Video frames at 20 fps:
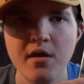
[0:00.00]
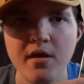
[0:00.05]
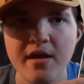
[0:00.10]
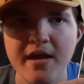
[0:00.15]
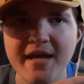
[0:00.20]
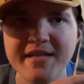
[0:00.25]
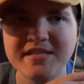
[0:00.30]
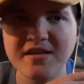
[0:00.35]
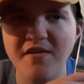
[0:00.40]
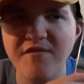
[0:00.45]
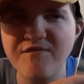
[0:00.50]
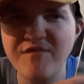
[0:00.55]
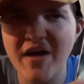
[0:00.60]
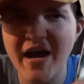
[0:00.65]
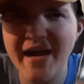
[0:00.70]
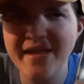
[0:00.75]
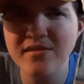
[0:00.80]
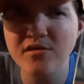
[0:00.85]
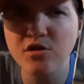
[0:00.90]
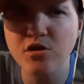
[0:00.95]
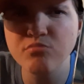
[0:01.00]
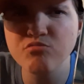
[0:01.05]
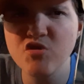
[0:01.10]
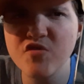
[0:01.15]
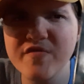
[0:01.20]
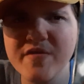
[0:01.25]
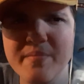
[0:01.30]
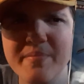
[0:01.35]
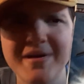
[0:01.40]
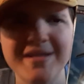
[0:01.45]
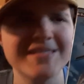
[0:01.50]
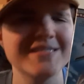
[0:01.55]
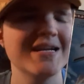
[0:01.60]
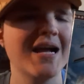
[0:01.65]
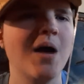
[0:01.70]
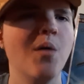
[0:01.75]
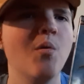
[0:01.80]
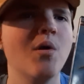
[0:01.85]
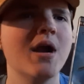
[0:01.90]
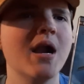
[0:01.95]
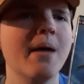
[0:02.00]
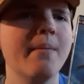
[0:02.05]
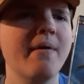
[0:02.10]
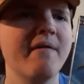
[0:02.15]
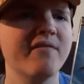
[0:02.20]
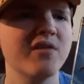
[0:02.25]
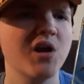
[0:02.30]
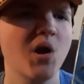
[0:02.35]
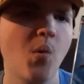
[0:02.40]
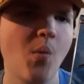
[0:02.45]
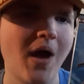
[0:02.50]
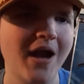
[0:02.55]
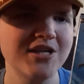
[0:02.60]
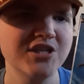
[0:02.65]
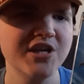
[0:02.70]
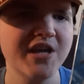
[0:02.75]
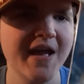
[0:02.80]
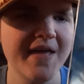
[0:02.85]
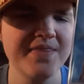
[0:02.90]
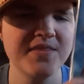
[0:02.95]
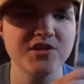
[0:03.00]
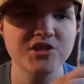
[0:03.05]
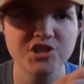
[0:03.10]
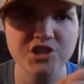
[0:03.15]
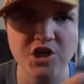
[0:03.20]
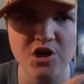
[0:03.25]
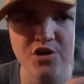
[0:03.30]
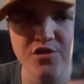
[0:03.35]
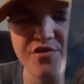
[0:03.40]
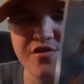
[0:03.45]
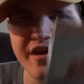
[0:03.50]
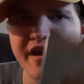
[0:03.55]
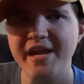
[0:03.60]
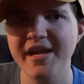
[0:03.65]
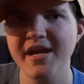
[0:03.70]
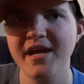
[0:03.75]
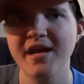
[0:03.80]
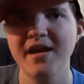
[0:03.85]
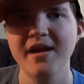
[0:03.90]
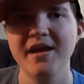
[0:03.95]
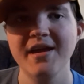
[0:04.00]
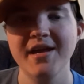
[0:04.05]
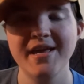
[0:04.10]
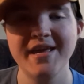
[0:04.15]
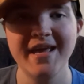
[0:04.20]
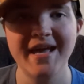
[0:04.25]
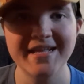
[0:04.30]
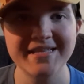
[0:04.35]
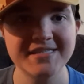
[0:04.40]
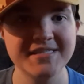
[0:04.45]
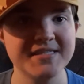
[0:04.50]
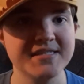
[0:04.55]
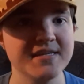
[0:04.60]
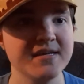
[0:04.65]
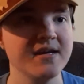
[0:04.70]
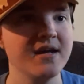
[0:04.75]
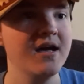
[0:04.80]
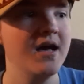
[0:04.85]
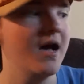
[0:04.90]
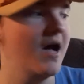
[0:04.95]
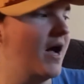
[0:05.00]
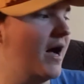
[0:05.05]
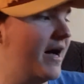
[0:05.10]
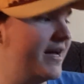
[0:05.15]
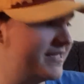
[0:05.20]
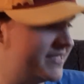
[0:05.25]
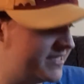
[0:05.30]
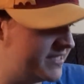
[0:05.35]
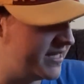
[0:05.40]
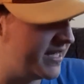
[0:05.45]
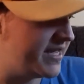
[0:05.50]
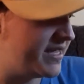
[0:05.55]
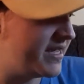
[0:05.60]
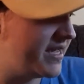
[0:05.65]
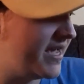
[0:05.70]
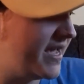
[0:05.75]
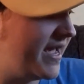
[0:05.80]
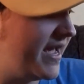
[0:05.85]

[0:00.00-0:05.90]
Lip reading: It's a fine little movie, but it's not one I'm ever going to watch again. The Sure Thing gets a C.